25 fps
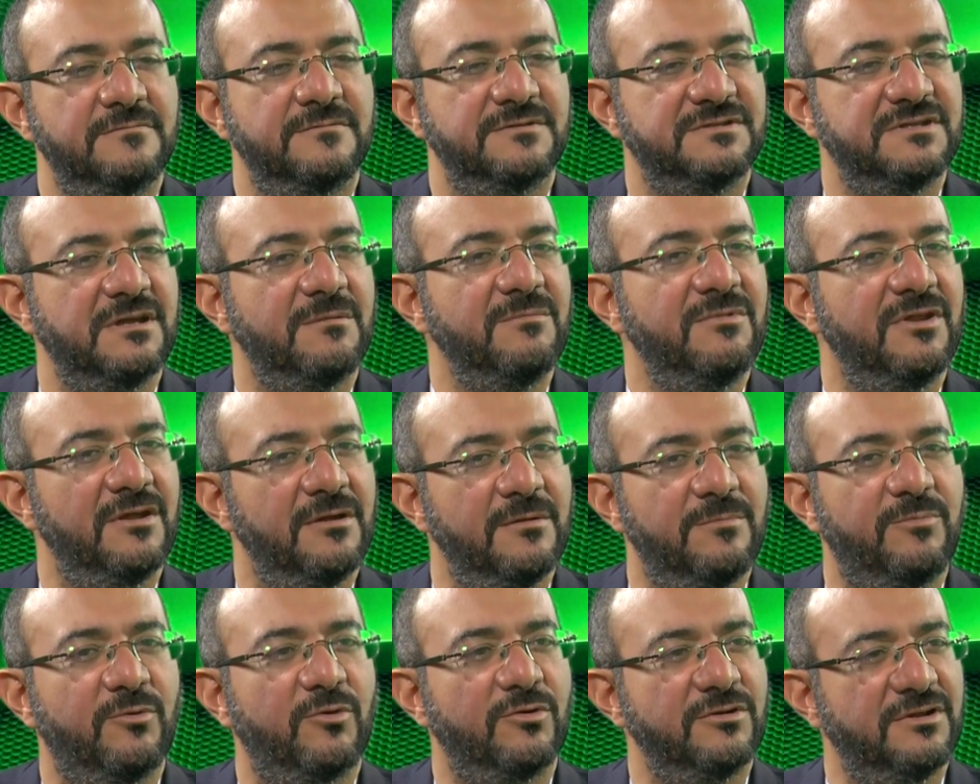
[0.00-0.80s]
Something
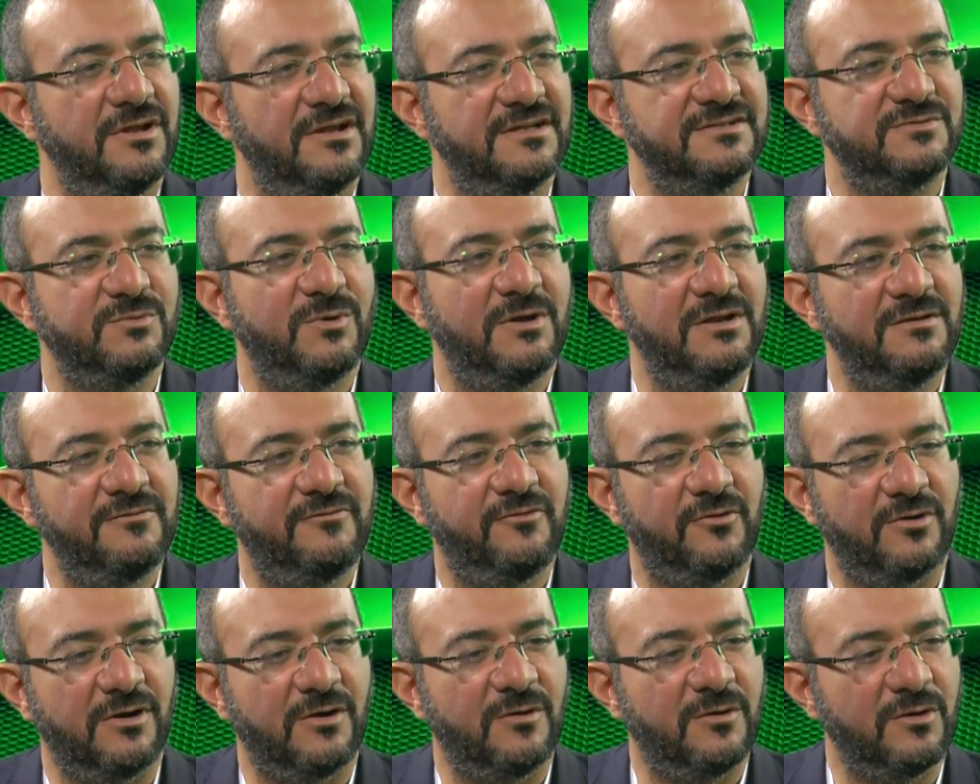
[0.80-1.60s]
important as well
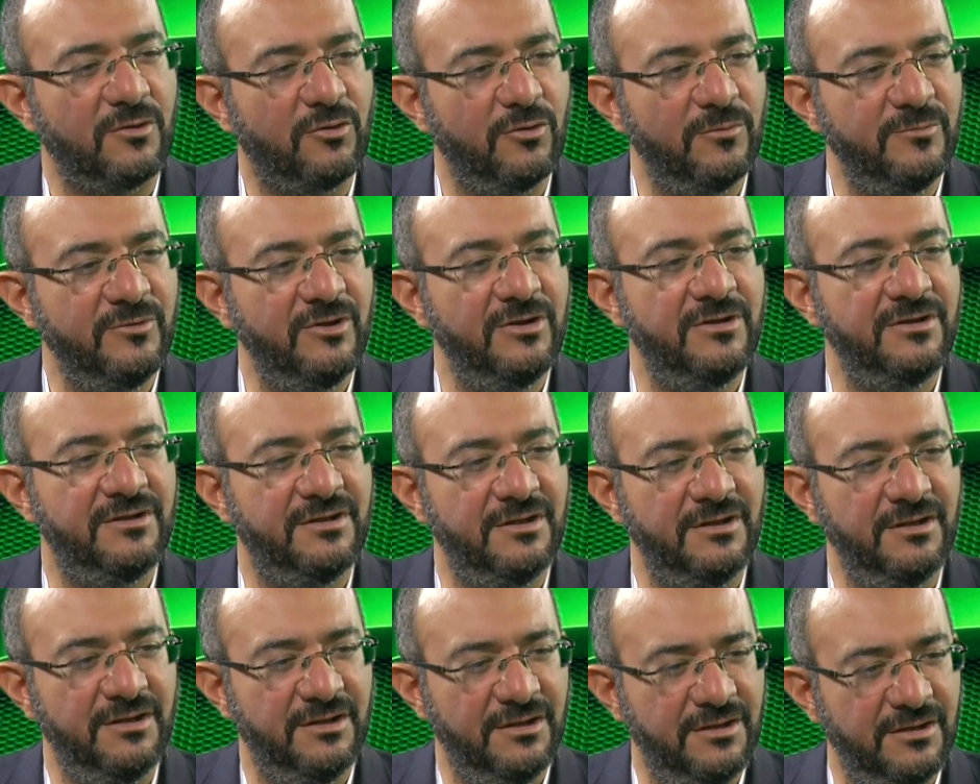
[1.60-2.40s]
for our
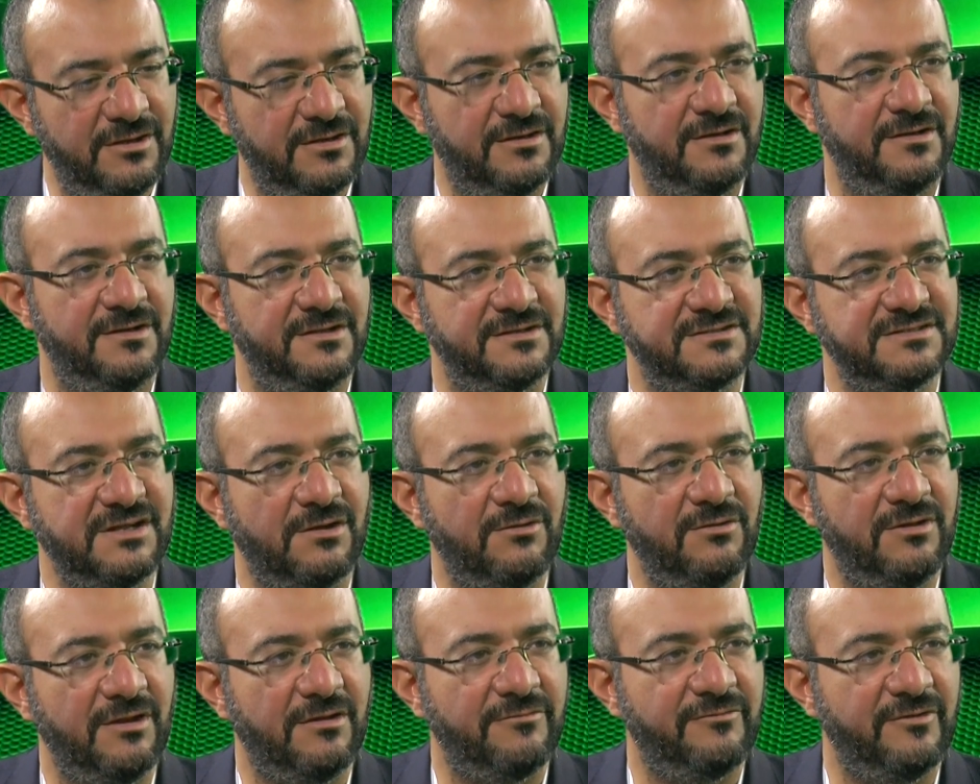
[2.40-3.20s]
community here in
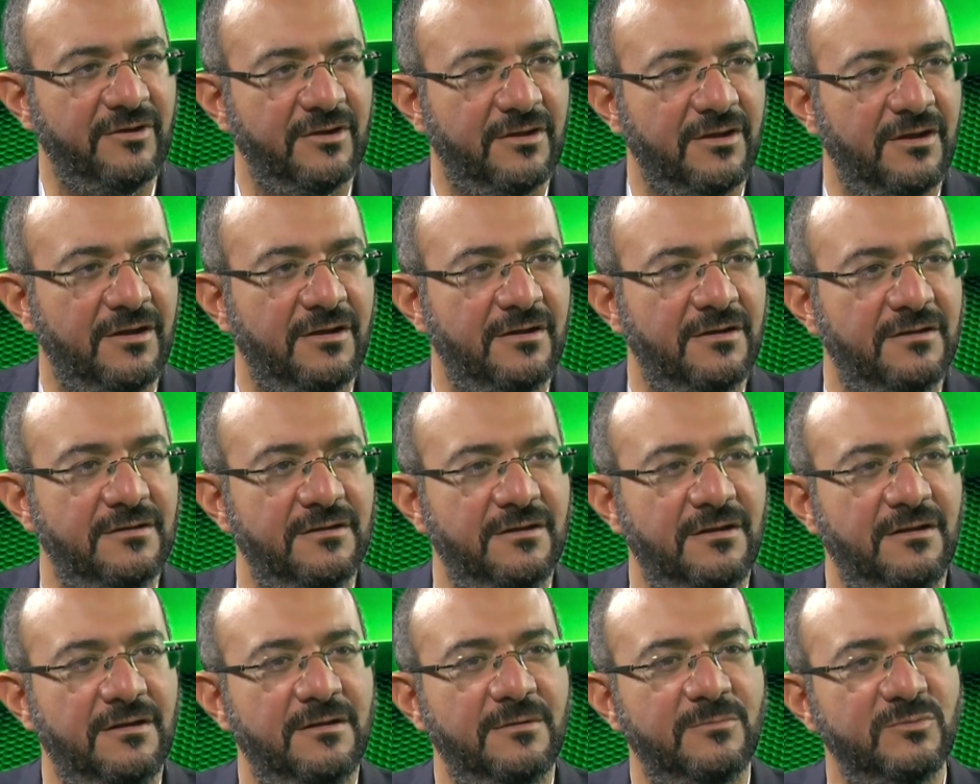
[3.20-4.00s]
South Africa,
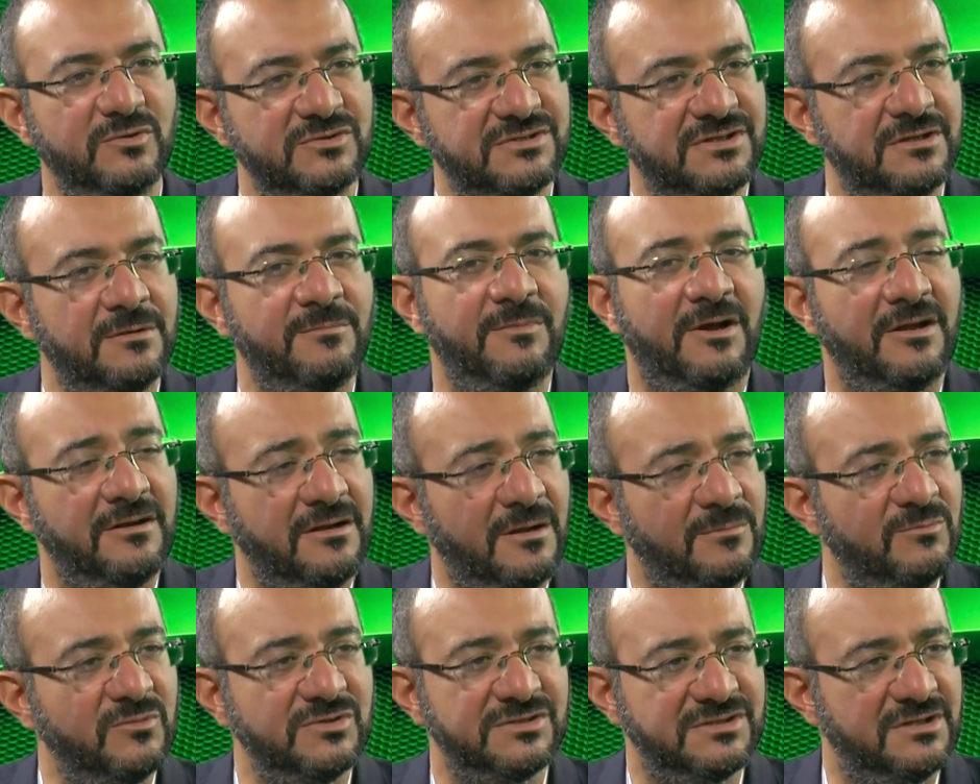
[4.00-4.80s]
Muslim and
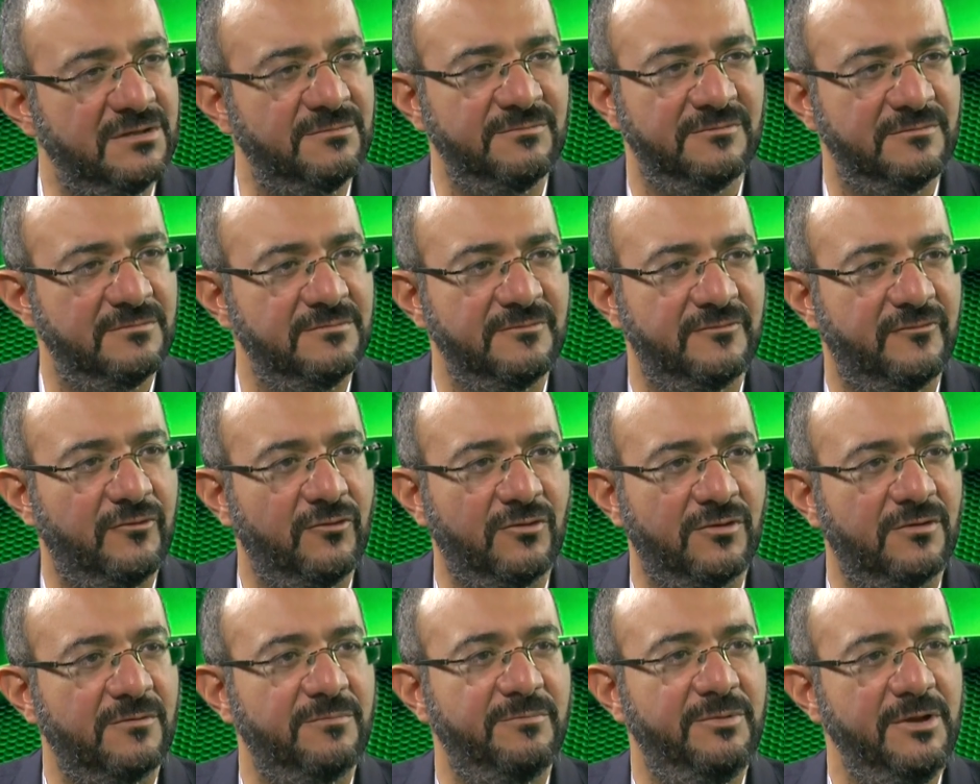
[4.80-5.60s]
non-Muslim,
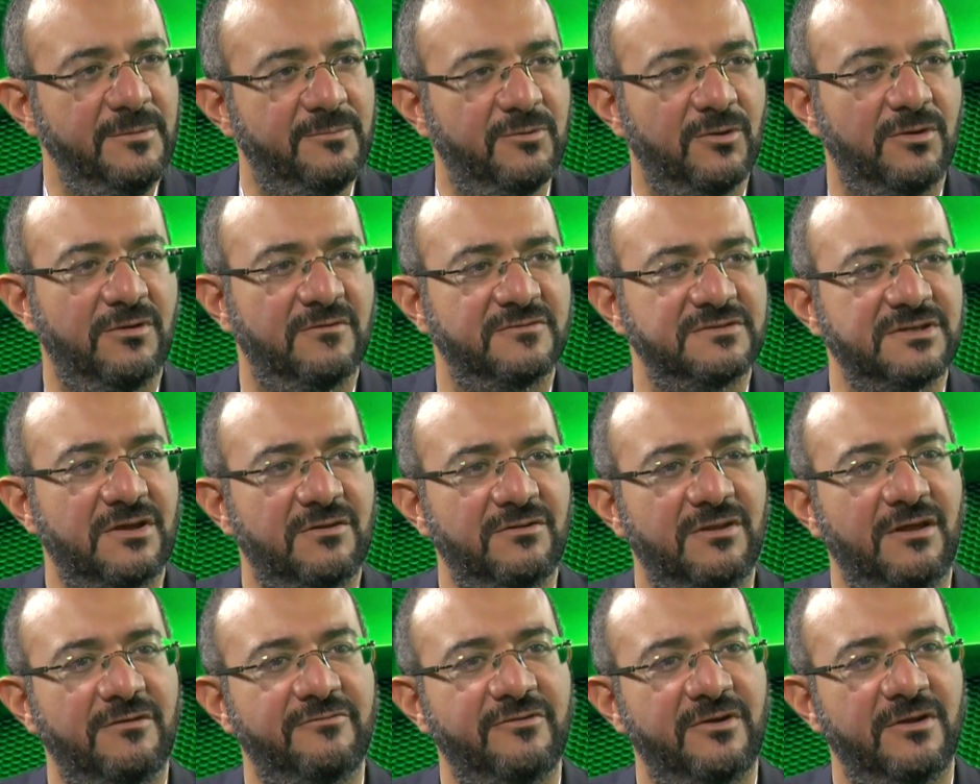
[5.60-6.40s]
for people of
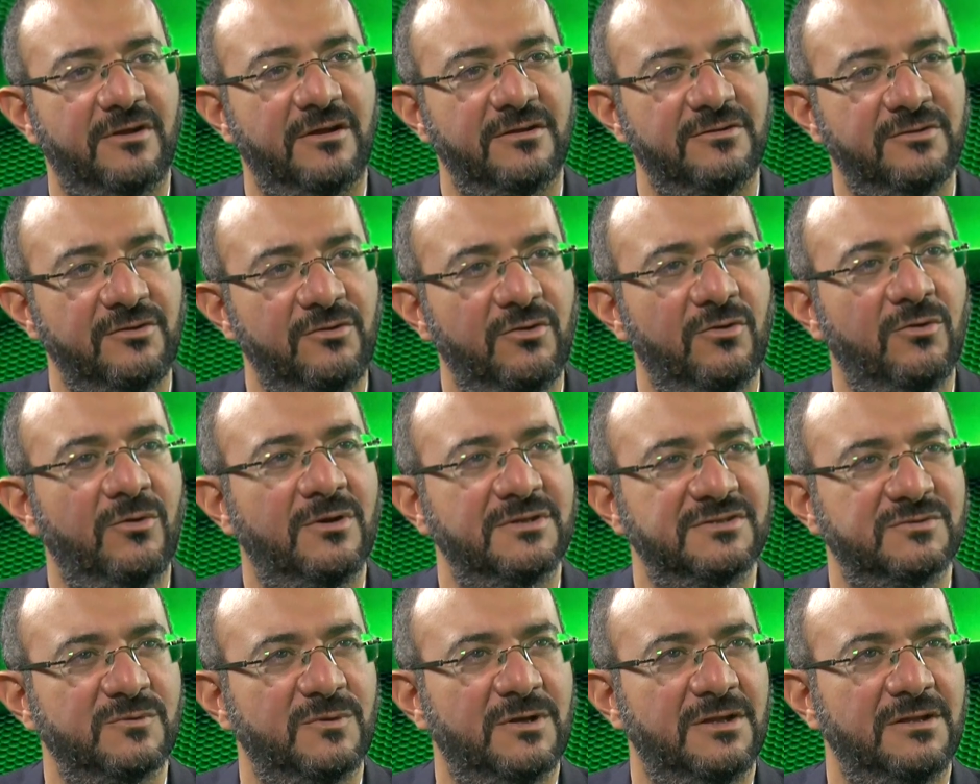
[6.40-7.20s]
South Africa to know
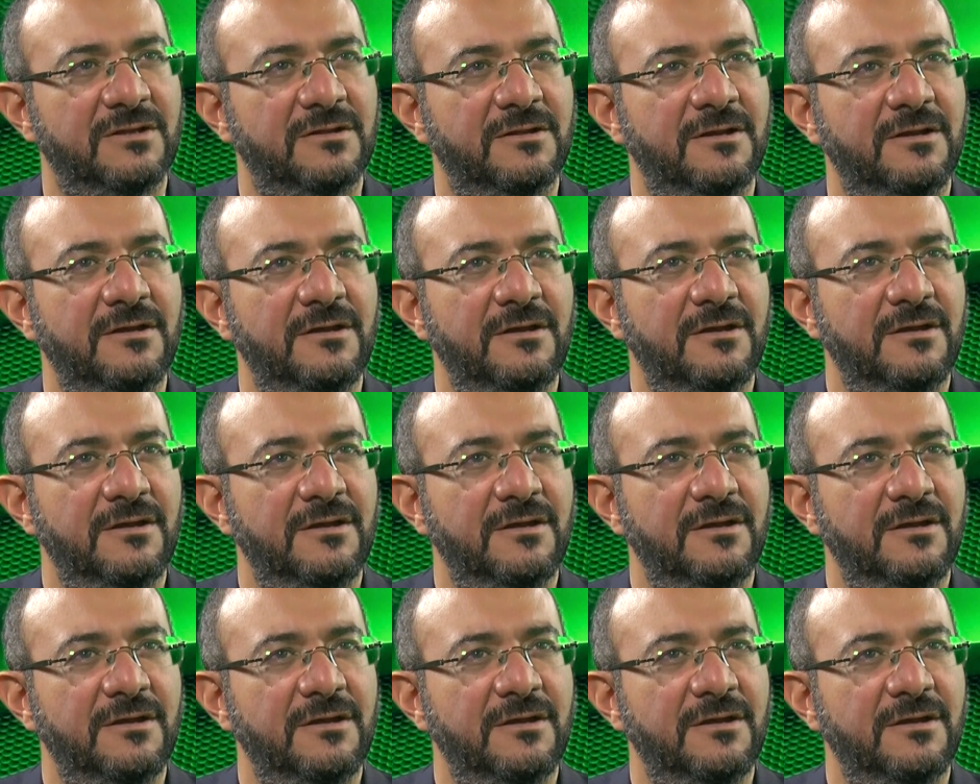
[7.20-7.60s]
as well.